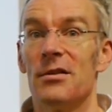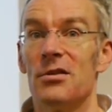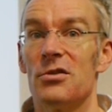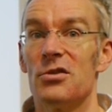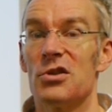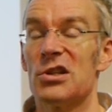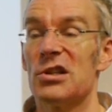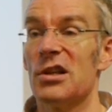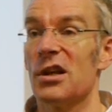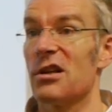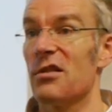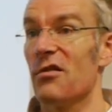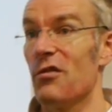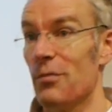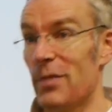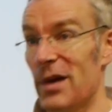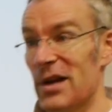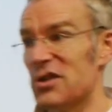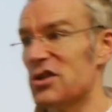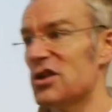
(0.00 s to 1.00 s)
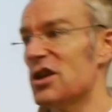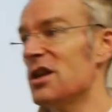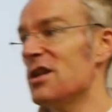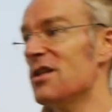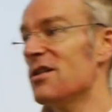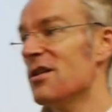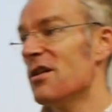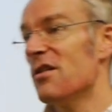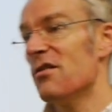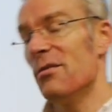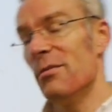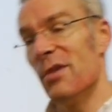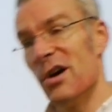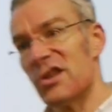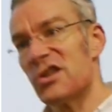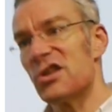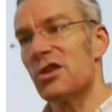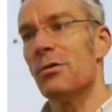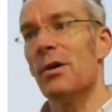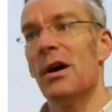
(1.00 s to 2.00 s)
just like for Apache, for
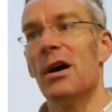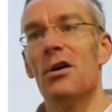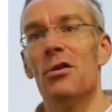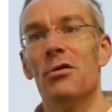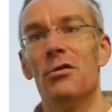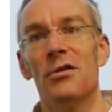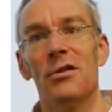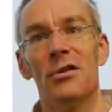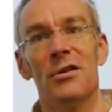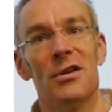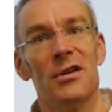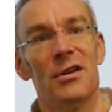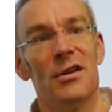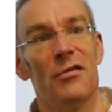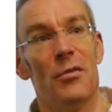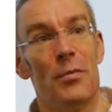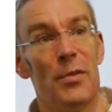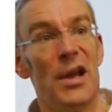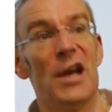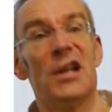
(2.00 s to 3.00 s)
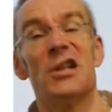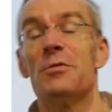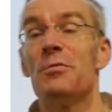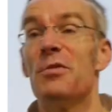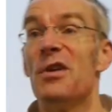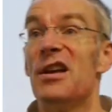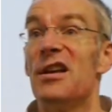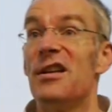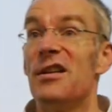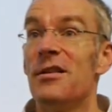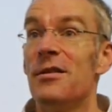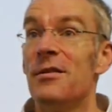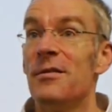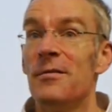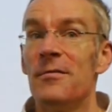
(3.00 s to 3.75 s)
MySQL, for PHP.